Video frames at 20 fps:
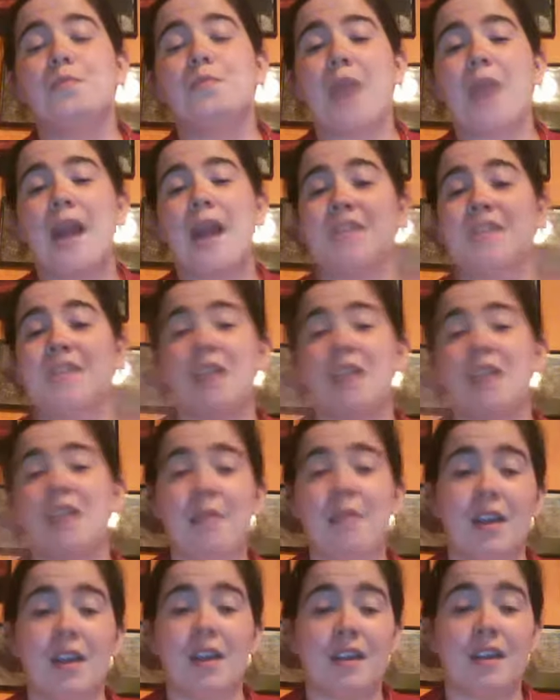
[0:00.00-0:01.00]

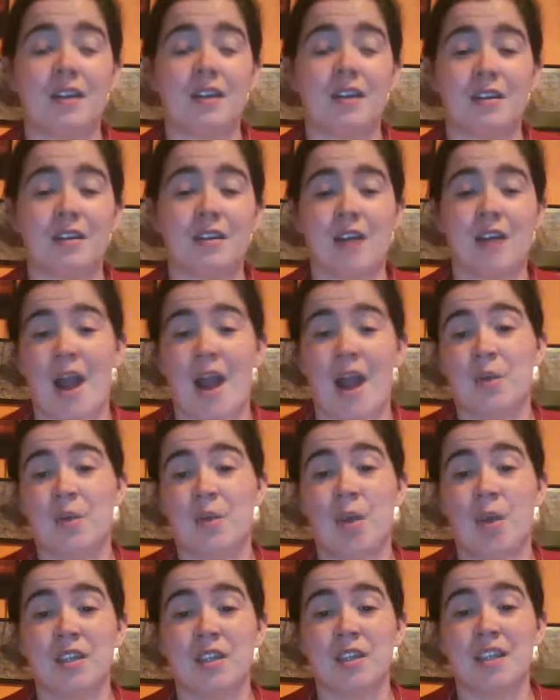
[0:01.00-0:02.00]
pandemic, I'd
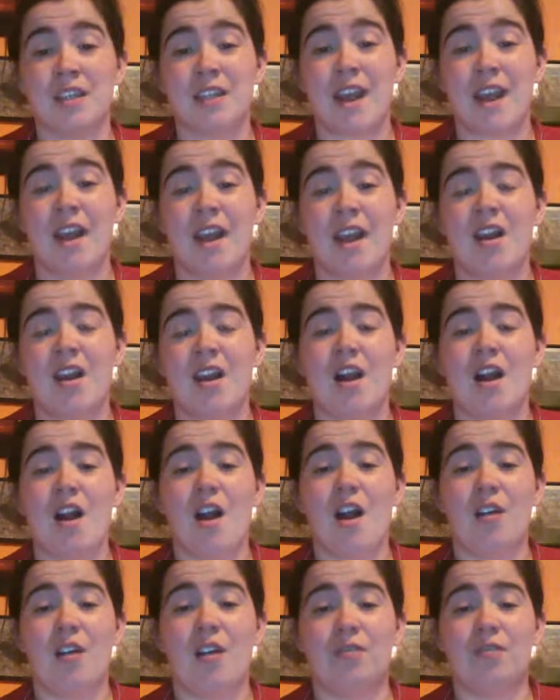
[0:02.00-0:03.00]
want to say,
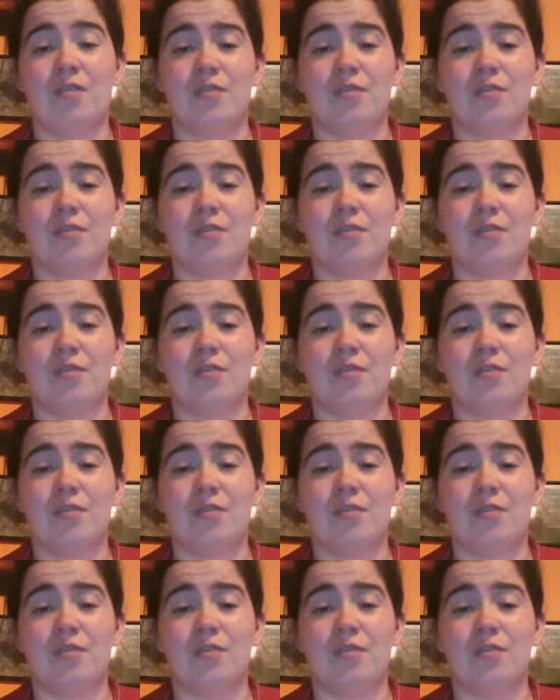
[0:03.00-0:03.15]
of